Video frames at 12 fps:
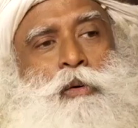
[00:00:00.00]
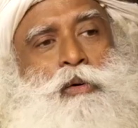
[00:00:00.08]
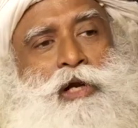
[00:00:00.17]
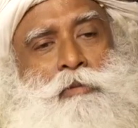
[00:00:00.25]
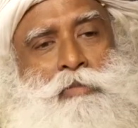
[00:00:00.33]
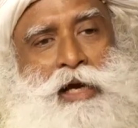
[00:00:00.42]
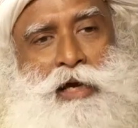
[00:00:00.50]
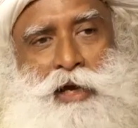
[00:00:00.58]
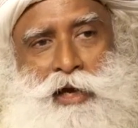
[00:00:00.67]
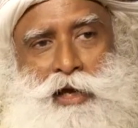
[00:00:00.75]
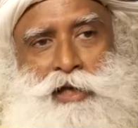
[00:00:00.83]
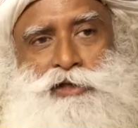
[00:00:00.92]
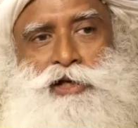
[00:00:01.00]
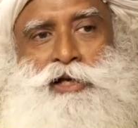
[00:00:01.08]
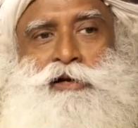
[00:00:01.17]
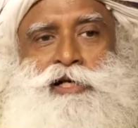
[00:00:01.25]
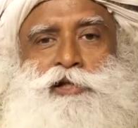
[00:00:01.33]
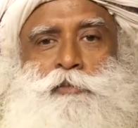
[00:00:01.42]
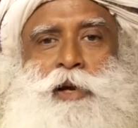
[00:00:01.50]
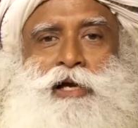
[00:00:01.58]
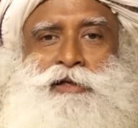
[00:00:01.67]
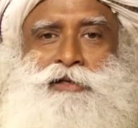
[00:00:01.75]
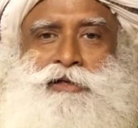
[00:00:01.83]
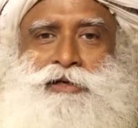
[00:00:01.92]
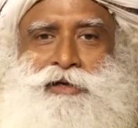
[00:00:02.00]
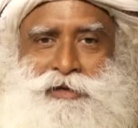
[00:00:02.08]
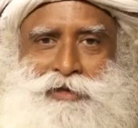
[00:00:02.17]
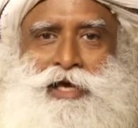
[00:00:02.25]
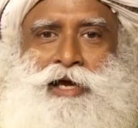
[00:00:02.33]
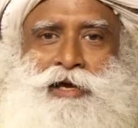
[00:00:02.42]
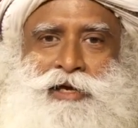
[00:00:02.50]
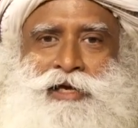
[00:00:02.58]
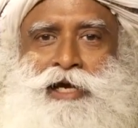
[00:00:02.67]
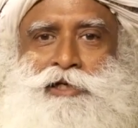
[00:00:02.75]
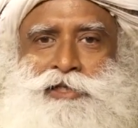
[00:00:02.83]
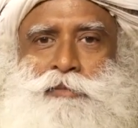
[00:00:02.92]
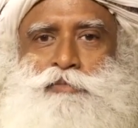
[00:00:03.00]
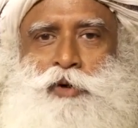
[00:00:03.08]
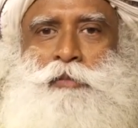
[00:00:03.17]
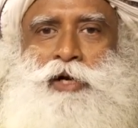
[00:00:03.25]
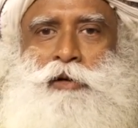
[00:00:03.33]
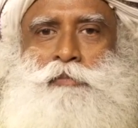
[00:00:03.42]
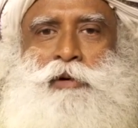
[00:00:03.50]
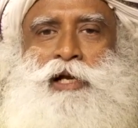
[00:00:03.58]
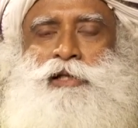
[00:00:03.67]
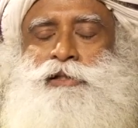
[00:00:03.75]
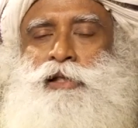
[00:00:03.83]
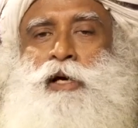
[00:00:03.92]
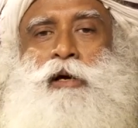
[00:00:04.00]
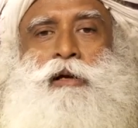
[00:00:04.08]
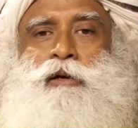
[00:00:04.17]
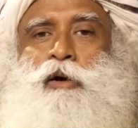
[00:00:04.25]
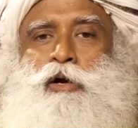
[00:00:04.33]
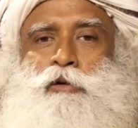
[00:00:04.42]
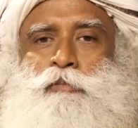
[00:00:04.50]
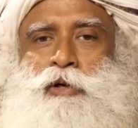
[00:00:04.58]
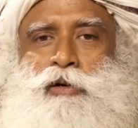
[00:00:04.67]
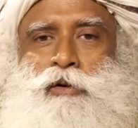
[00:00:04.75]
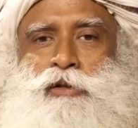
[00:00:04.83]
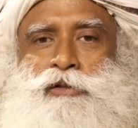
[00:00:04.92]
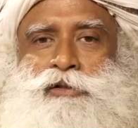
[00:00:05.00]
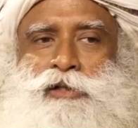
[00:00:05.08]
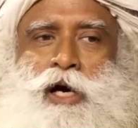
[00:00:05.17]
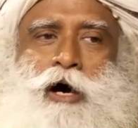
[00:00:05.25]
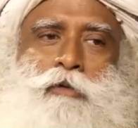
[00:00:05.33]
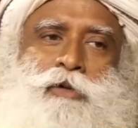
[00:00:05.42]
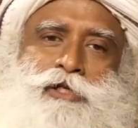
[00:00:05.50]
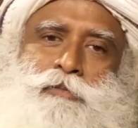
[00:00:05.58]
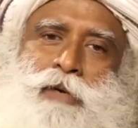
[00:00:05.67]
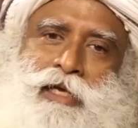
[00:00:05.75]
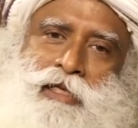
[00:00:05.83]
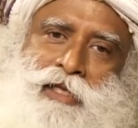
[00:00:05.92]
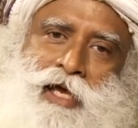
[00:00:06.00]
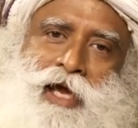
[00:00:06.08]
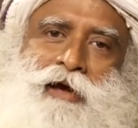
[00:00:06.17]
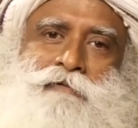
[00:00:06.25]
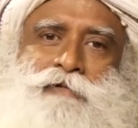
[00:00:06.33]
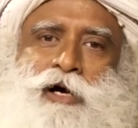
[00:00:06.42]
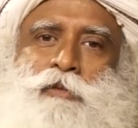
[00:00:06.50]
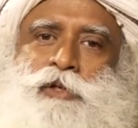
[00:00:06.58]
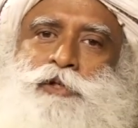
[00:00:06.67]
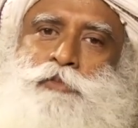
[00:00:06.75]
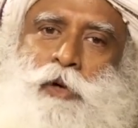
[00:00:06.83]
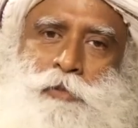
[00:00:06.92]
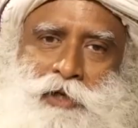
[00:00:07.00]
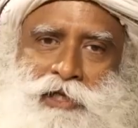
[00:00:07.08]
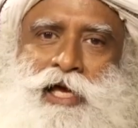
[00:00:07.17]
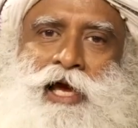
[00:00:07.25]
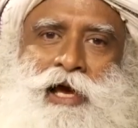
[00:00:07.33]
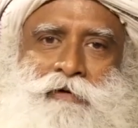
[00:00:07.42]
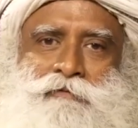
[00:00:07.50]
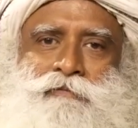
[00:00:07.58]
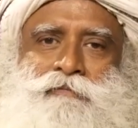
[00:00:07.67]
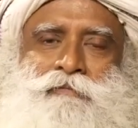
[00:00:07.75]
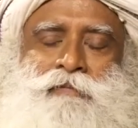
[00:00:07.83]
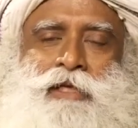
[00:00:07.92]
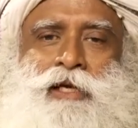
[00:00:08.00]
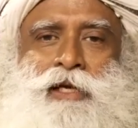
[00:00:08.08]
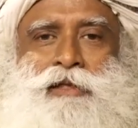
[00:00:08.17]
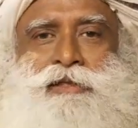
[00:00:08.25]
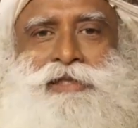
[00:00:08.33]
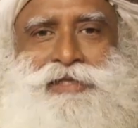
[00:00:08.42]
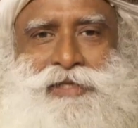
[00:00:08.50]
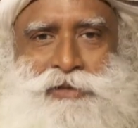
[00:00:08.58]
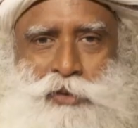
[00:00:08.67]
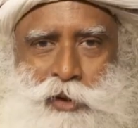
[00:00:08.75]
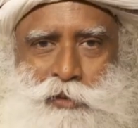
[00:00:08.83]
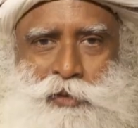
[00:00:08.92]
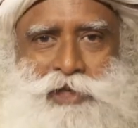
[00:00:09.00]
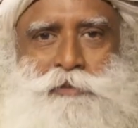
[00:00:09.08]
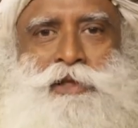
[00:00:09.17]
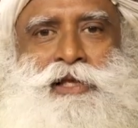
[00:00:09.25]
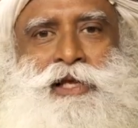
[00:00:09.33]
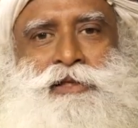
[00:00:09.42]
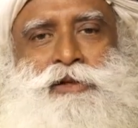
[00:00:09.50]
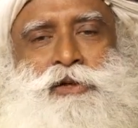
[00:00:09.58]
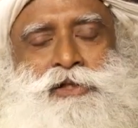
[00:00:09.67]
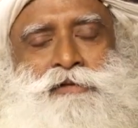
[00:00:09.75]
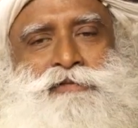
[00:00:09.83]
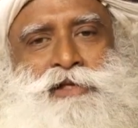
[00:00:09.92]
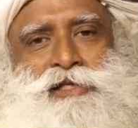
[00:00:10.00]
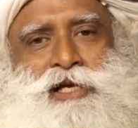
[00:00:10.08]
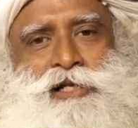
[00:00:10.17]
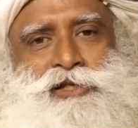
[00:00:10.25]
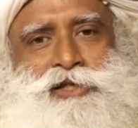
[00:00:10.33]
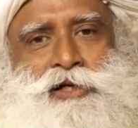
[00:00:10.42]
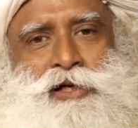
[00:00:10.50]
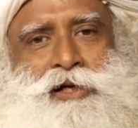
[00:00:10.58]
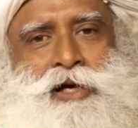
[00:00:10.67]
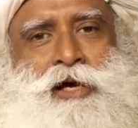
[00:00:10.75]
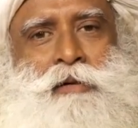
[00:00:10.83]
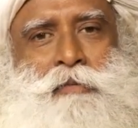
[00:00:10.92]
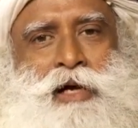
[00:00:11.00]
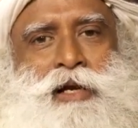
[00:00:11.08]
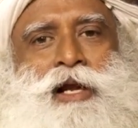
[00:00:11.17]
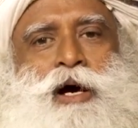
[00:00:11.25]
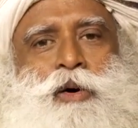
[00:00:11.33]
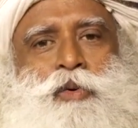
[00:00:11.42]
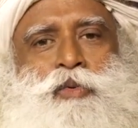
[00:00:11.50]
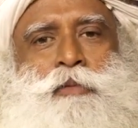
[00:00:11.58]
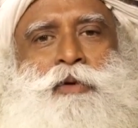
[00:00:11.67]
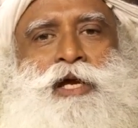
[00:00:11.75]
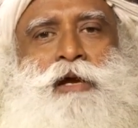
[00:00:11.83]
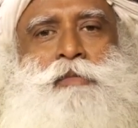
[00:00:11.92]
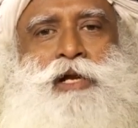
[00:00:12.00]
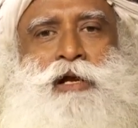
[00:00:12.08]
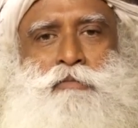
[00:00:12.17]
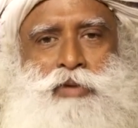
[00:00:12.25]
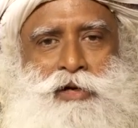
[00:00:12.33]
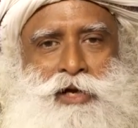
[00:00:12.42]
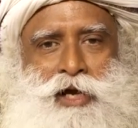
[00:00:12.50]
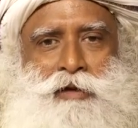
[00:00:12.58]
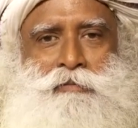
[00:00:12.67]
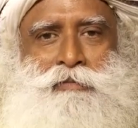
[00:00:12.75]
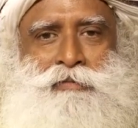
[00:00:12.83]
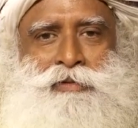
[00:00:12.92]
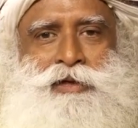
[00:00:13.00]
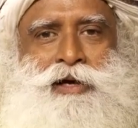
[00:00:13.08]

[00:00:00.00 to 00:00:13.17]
Only by age and respect they get some prominent place, not because how much money they have, how much property they have. This has always been the ethos of this culture, but now we became a number game.